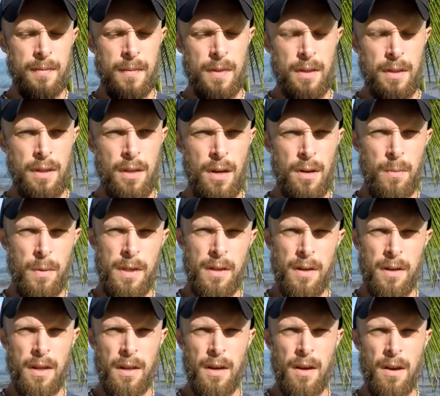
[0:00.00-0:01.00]
you know, we
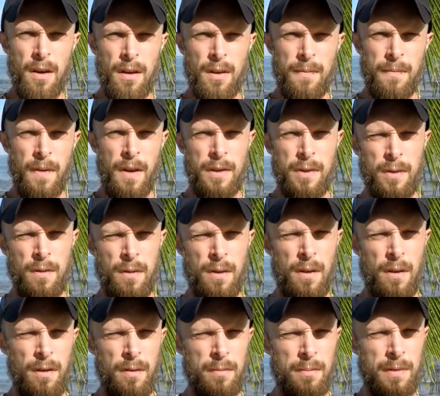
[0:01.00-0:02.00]
look at our conventional
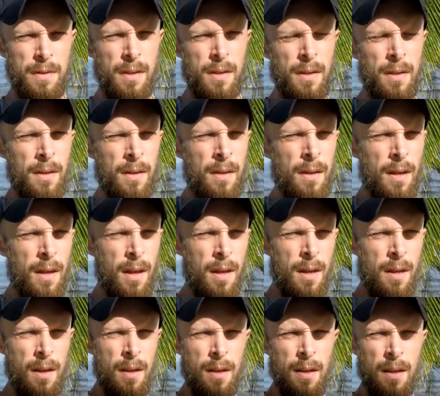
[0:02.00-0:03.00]
homes,
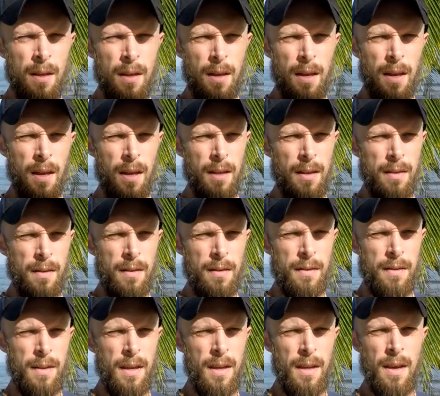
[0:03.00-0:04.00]
and
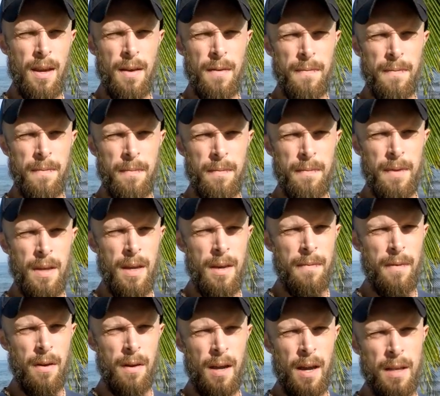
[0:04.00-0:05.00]
they have
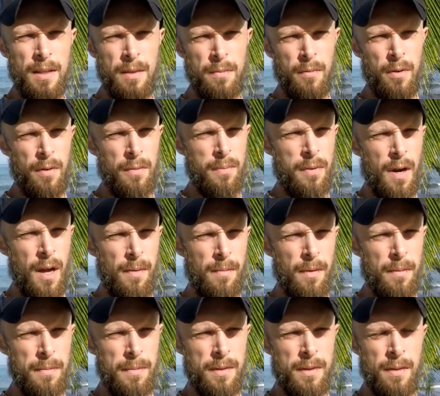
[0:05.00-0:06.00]
all kinds of mold
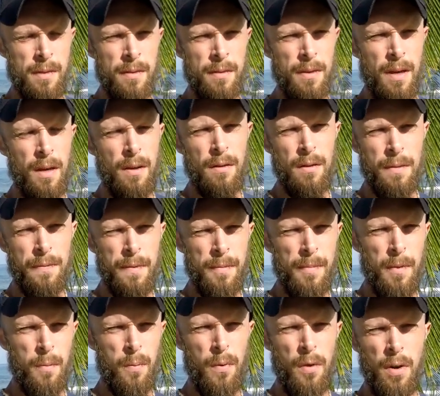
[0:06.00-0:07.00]
problems, not only from
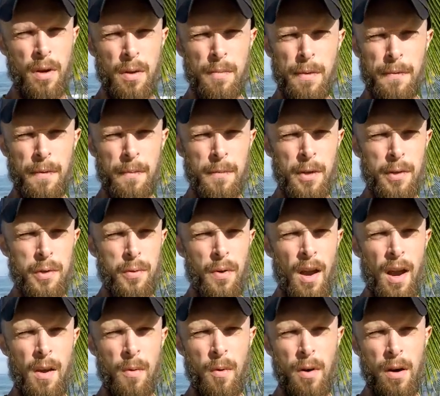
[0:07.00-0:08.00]
the wood but from the
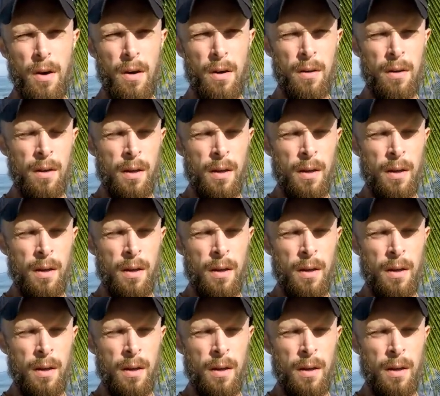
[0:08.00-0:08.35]
drywall.